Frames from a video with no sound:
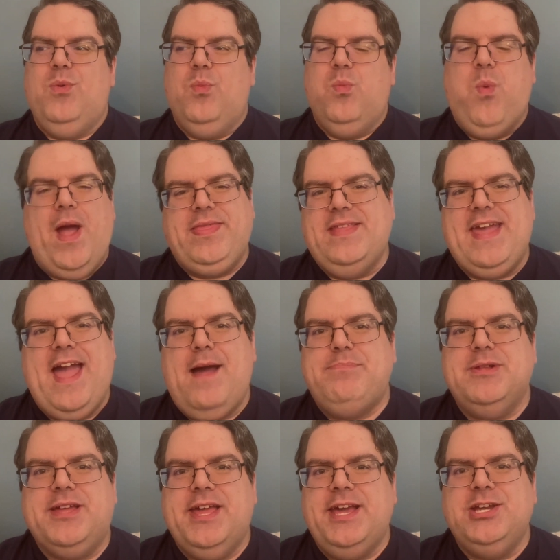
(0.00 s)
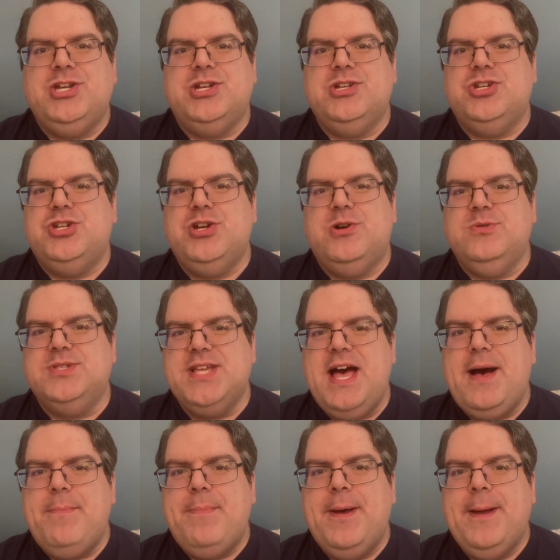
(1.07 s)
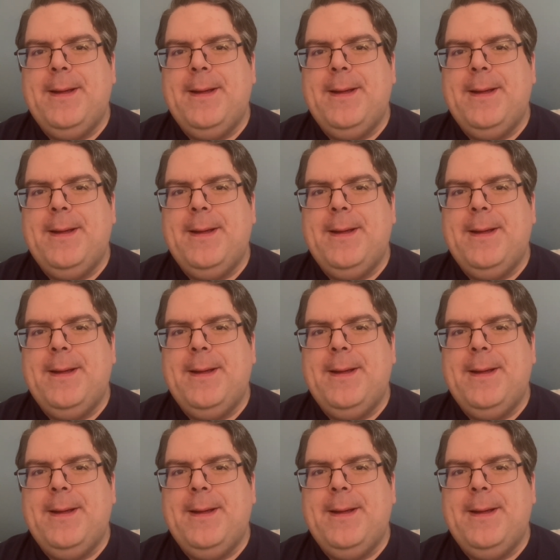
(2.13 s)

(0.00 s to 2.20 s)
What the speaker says: When the application shows up,